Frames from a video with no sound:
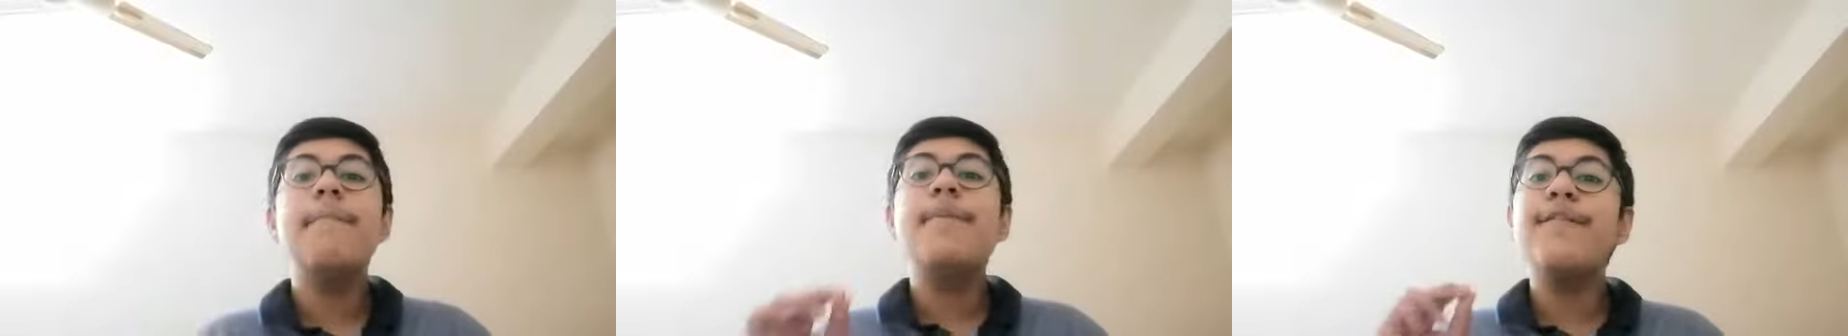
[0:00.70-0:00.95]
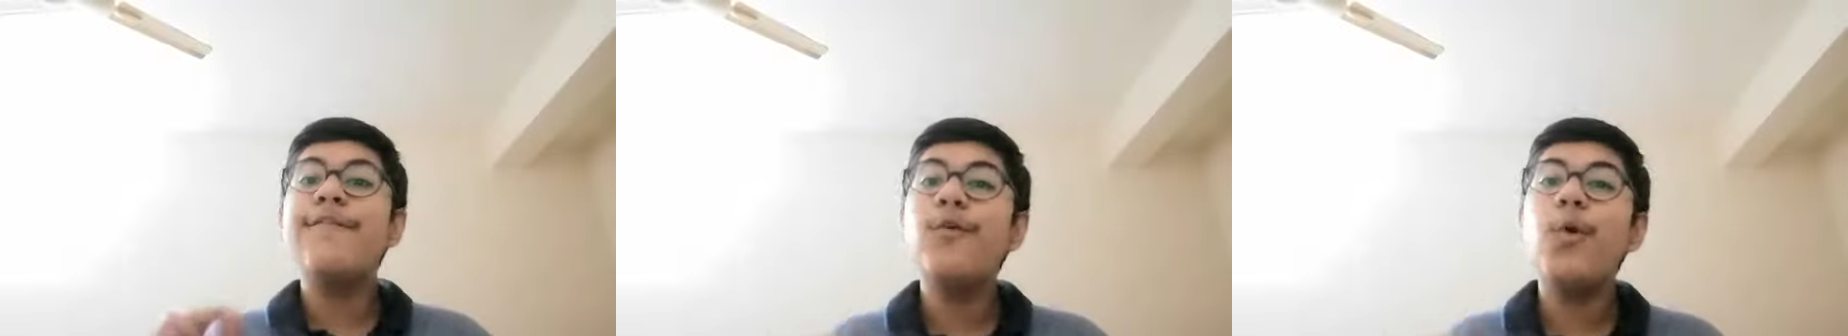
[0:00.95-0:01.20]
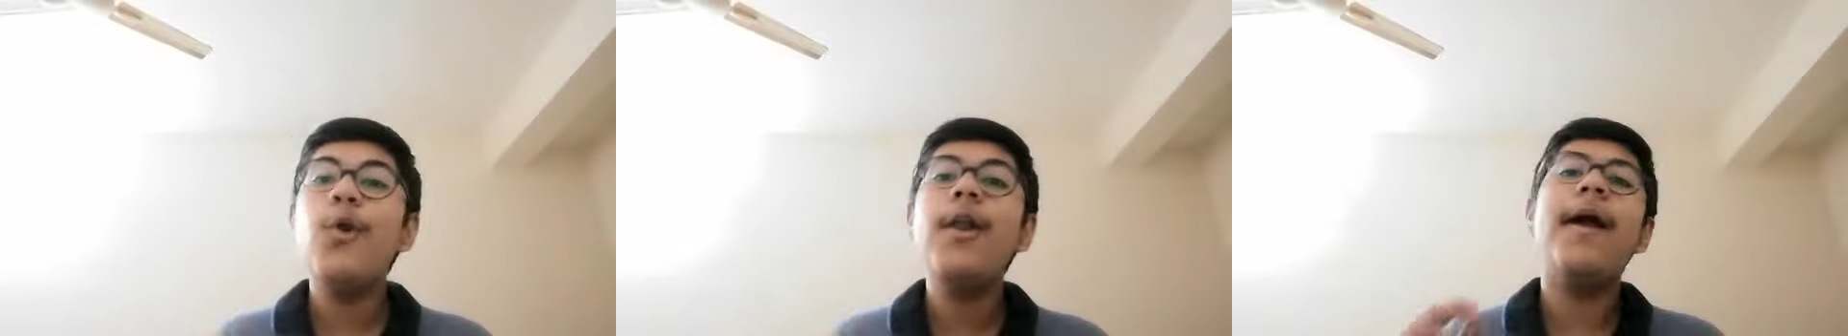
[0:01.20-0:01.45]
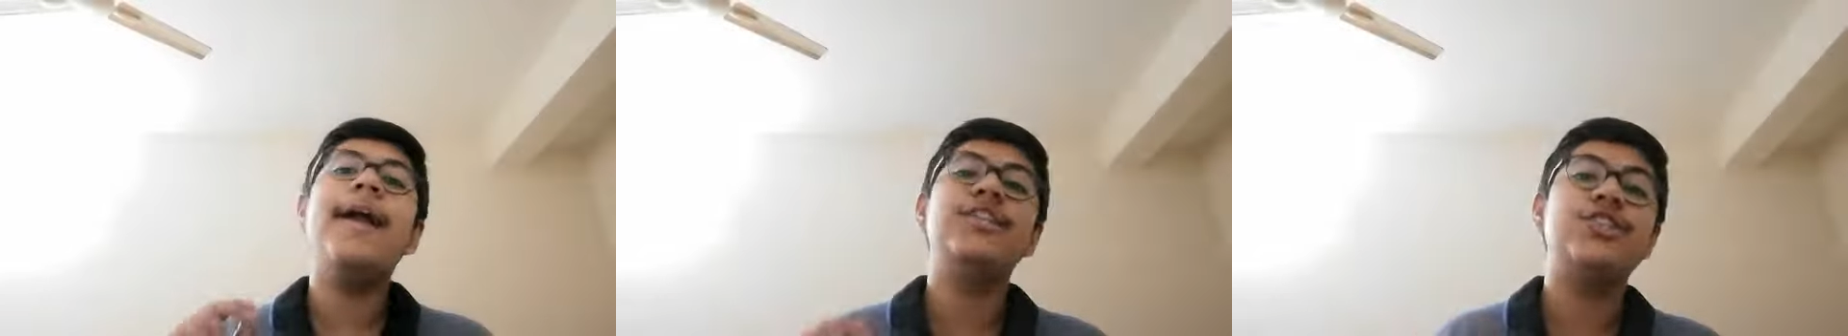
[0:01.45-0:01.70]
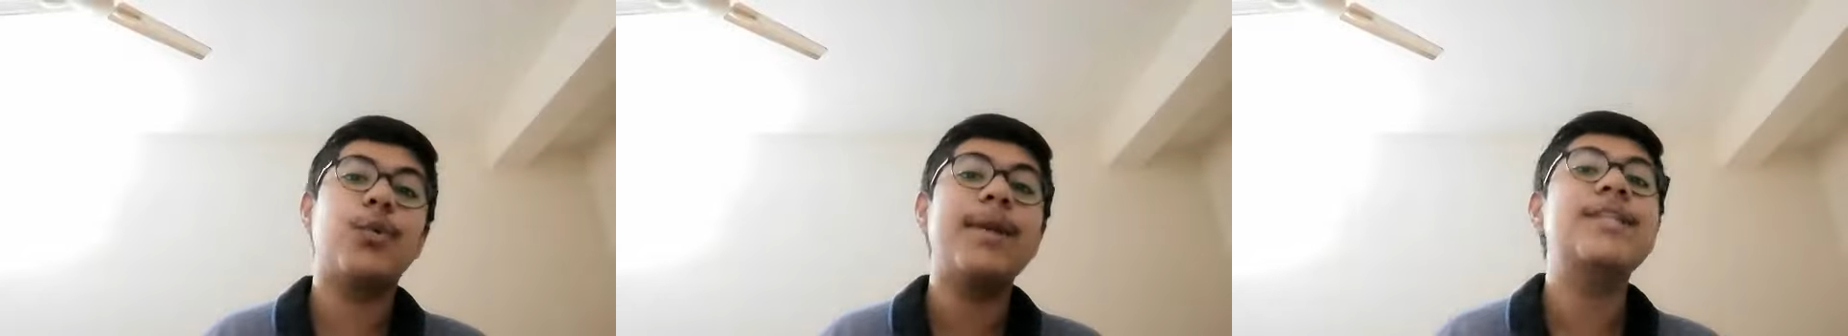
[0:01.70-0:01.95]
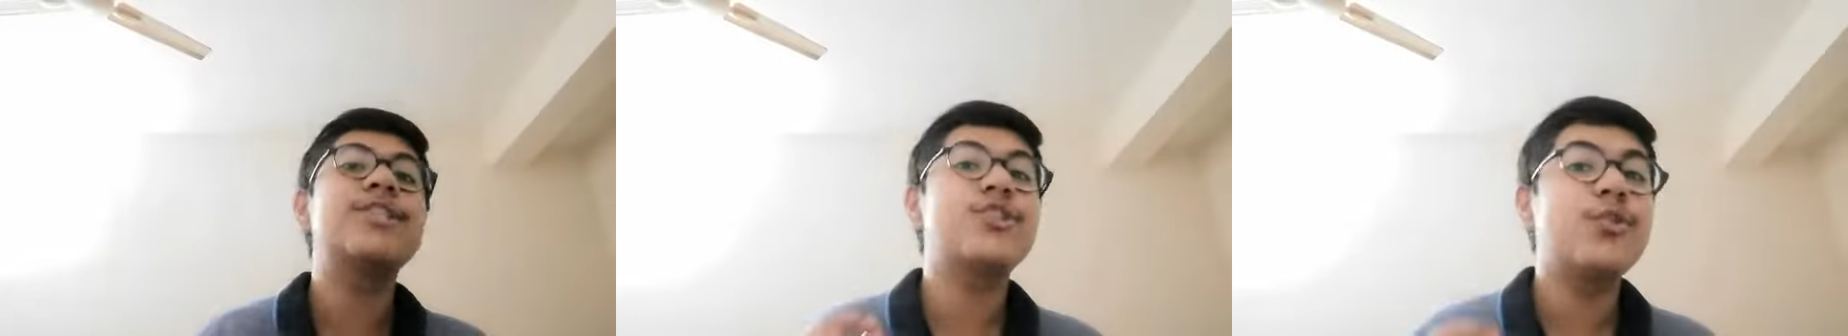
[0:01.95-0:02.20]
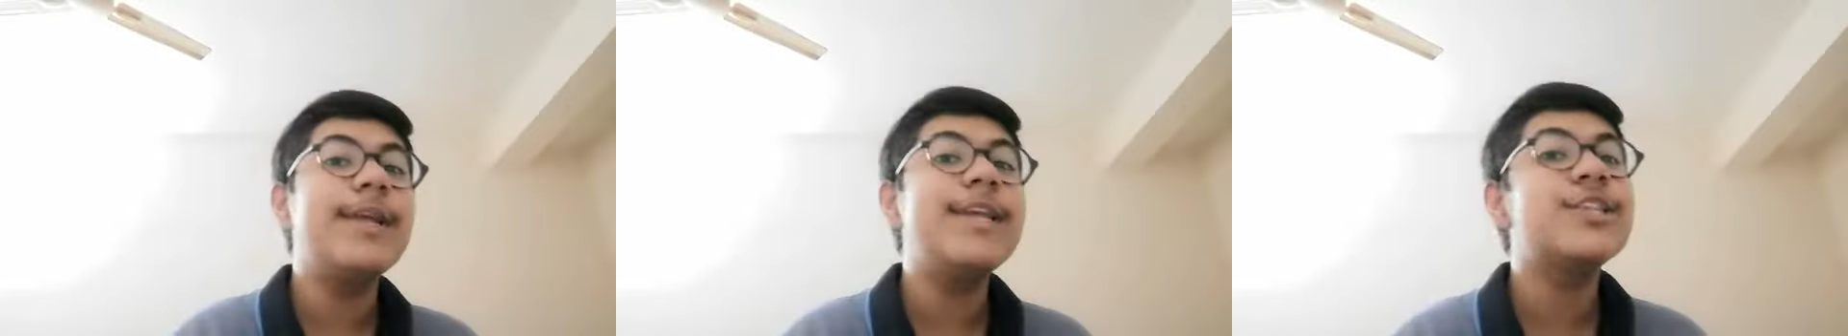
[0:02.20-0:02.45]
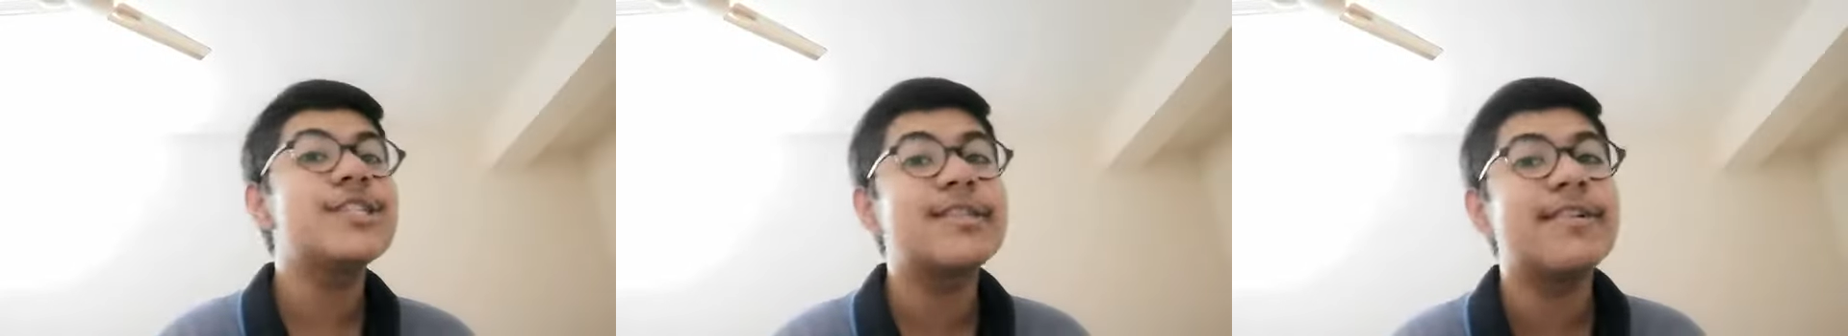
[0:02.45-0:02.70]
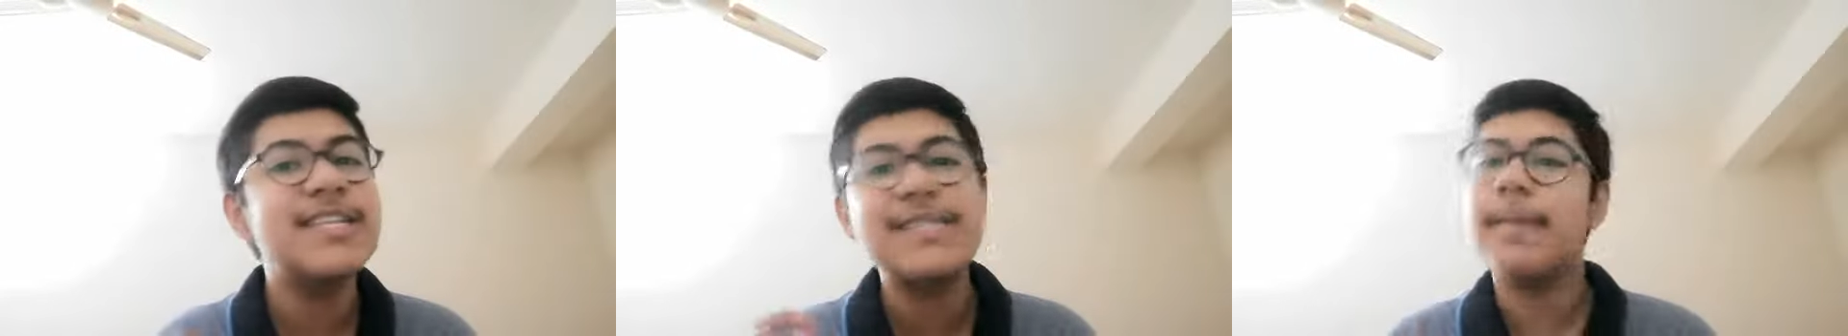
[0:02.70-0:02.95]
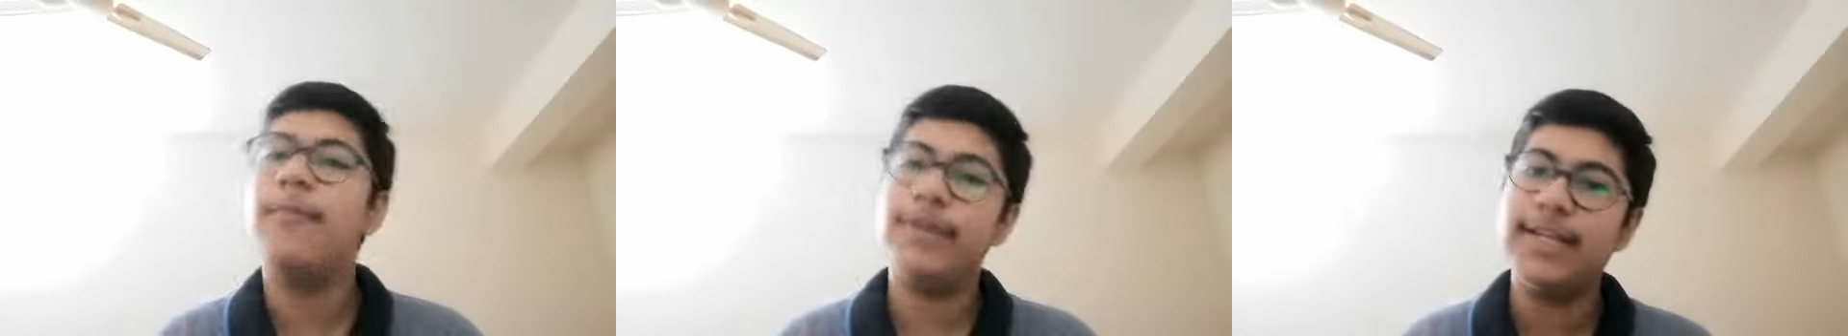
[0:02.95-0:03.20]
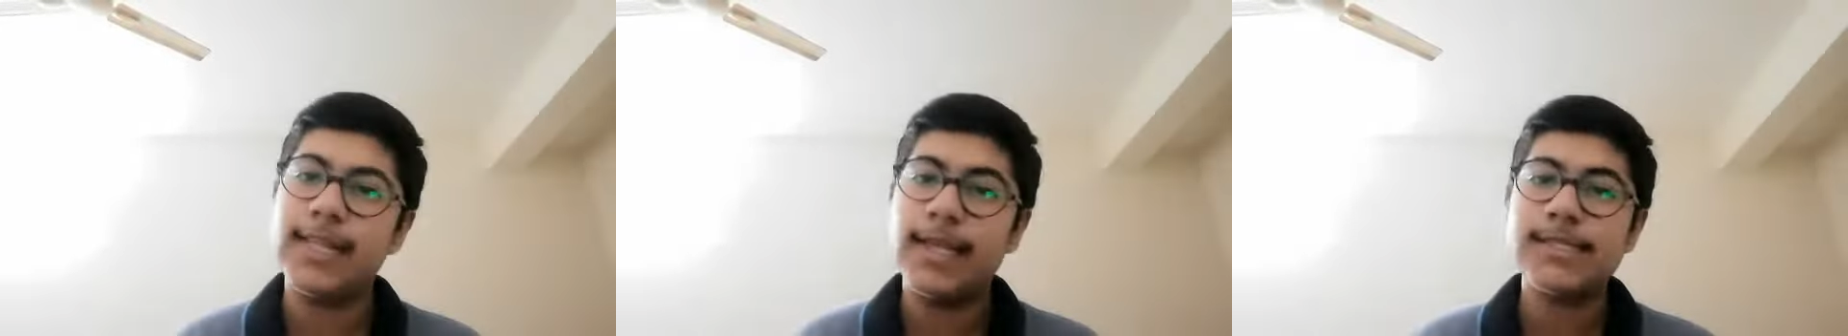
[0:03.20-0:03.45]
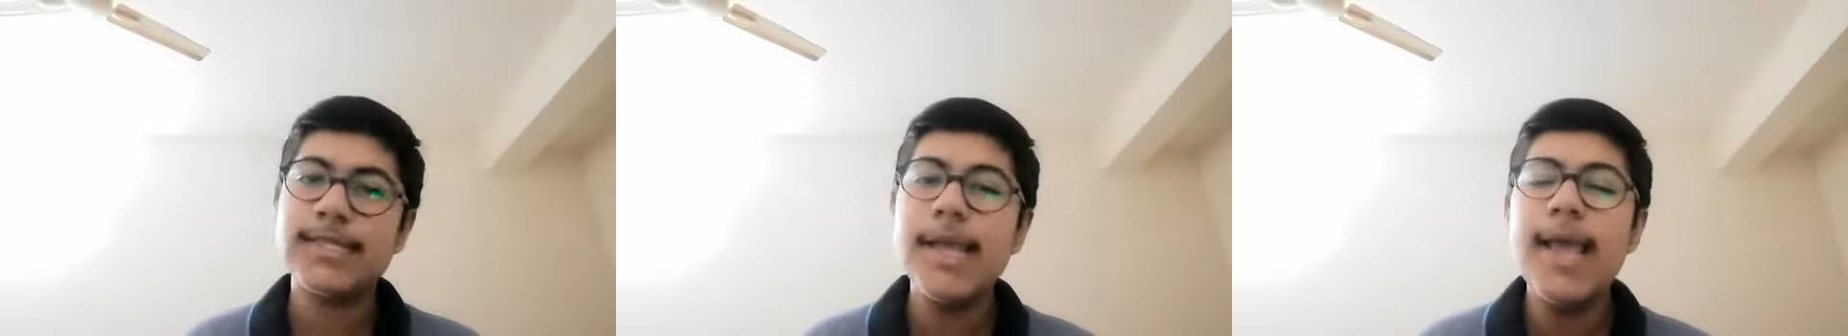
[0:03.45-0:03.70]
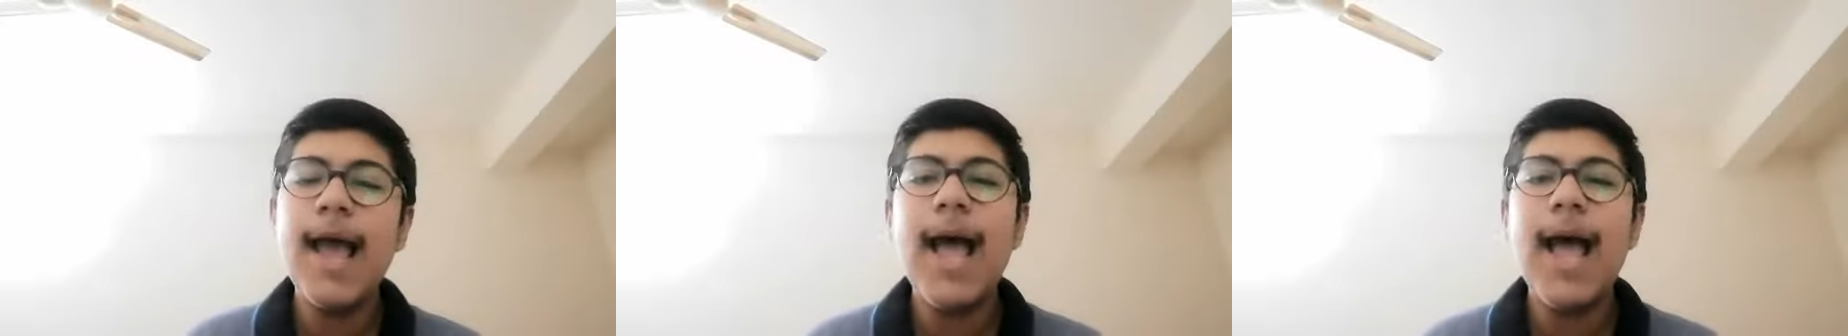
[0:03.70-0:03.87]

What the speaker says: Before I joined Suresh Sir's memory class,